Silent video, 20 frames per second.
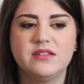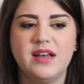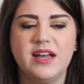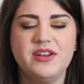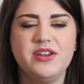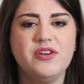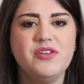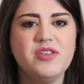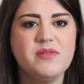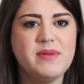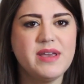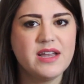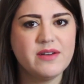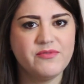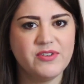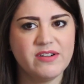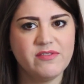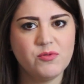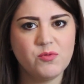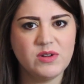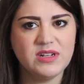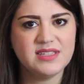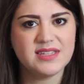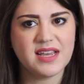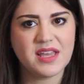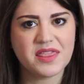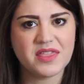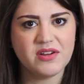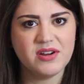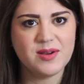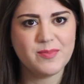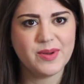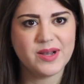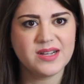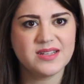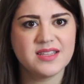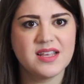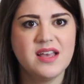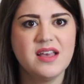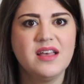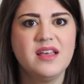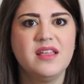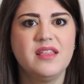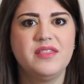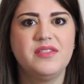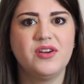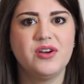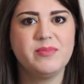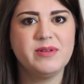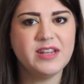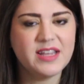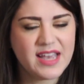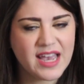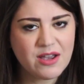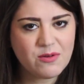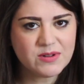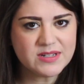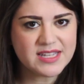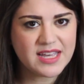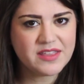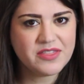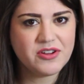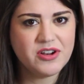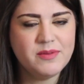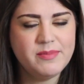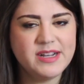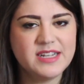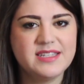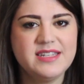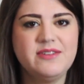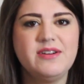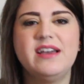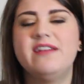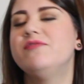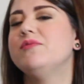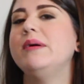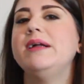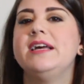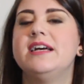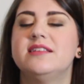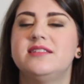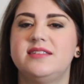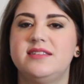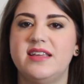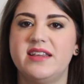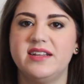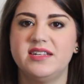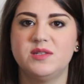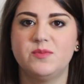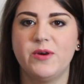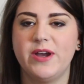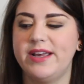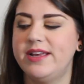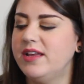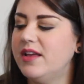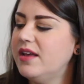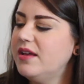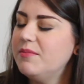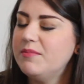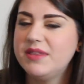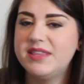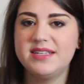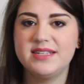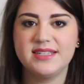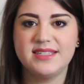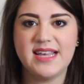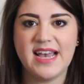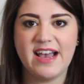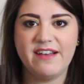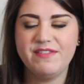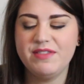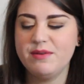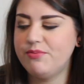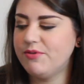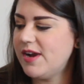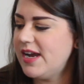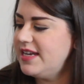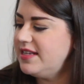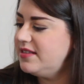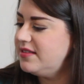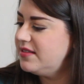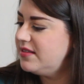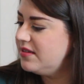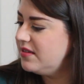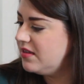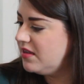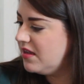I know the Makeup Forever one's like thirty bucks. The Urban Decay one's like thirty bucks. Now everybody has a setting spray. But this is half the price.